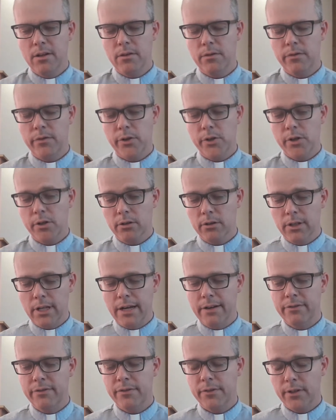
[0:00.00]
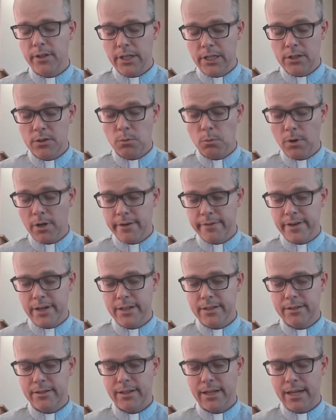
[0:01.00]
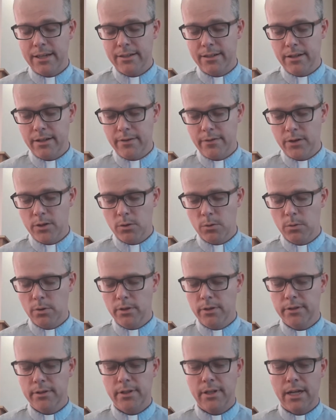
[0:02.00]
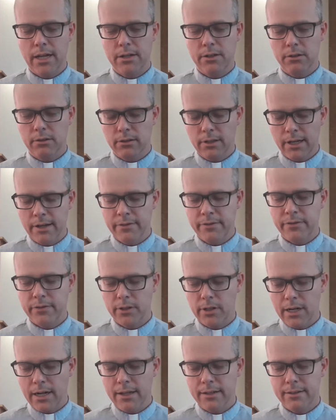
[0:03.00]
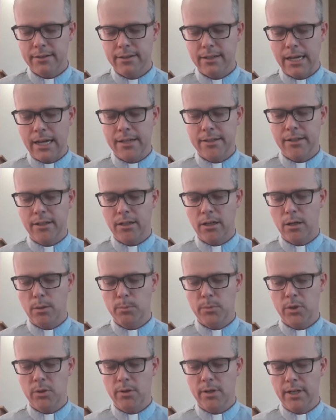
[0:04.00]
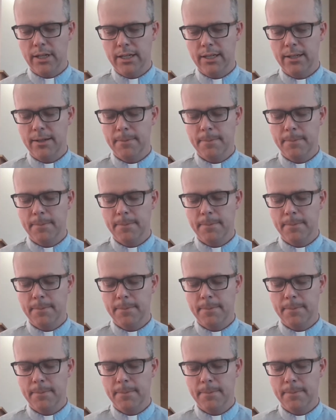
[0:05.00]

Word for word: for your love for each one of us as individuals and your love for us as a community.